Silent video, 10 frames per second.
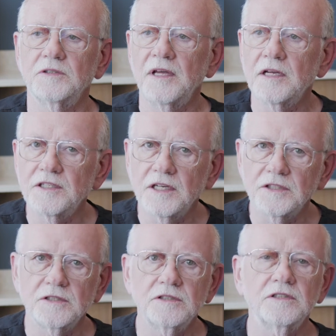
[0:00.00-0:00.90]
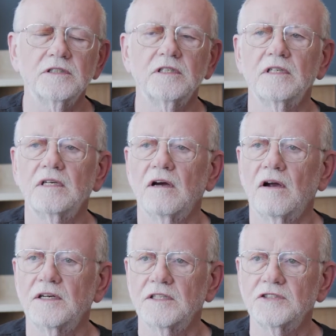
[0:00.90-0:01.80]
Immediate dentures
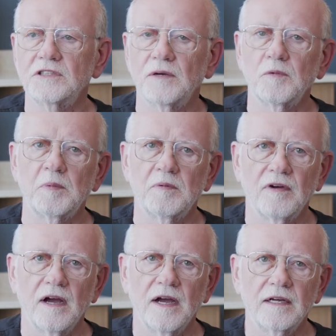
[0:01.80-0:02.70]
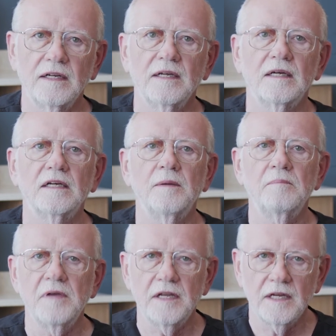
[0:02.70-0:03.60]
are dentures that we provide
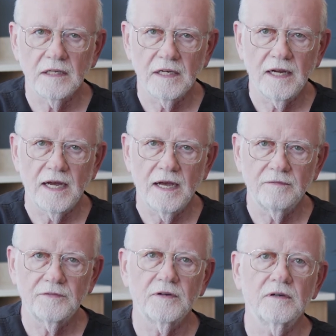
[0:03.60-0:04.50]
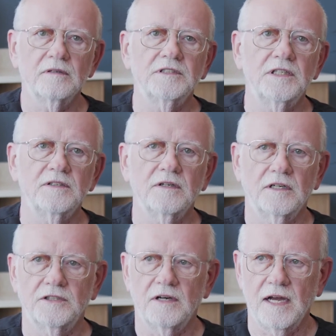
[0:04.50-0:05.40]
immediately after teeth are
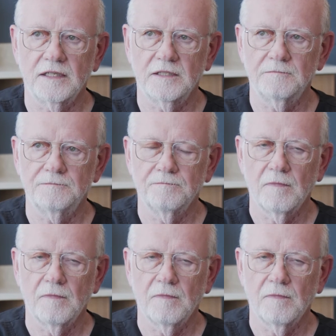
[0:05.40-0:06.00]
extracted.